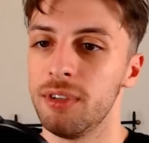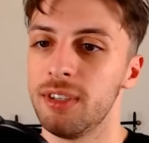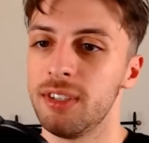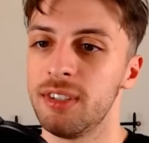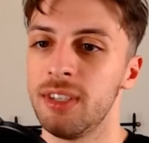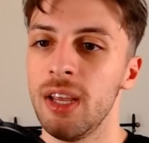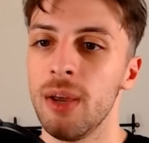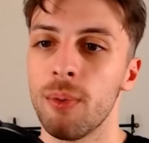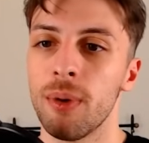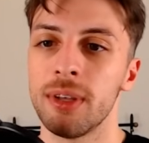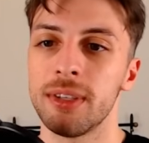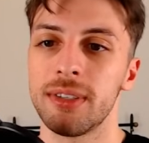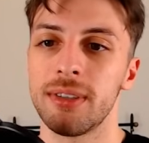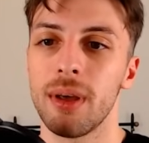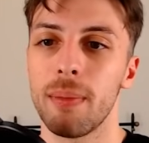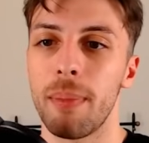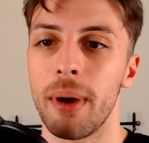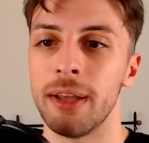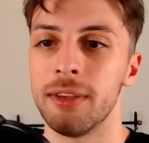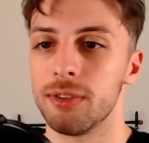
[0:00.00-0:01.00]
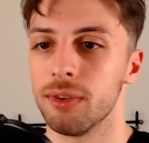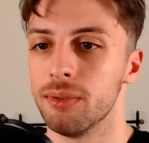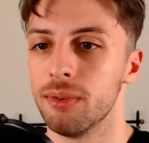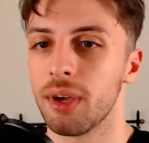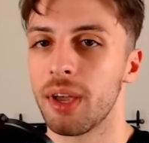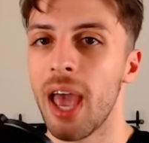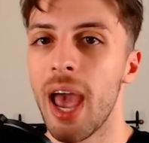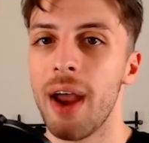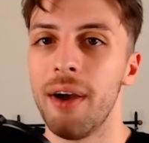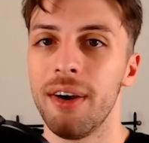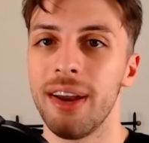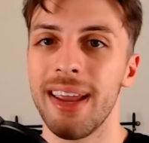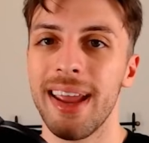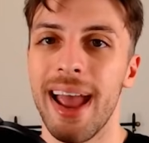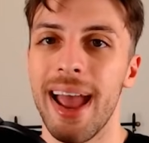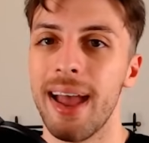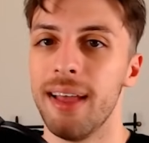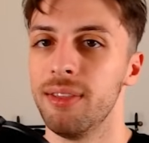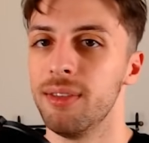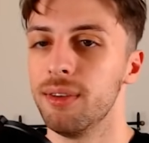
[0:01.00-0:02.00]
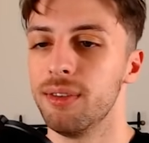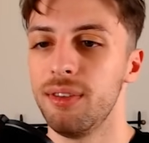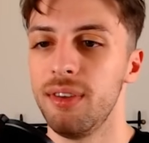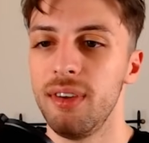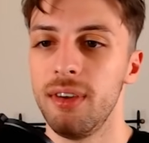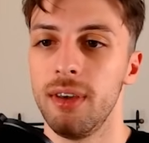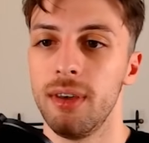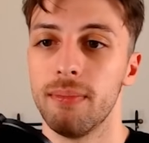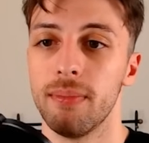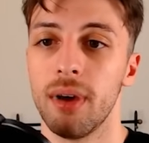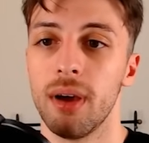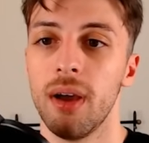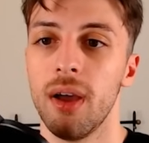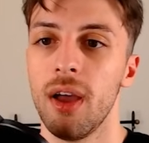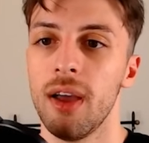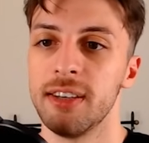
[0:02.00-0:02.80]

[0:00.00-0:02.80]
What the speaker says: of this sequence depends on the carry and the team.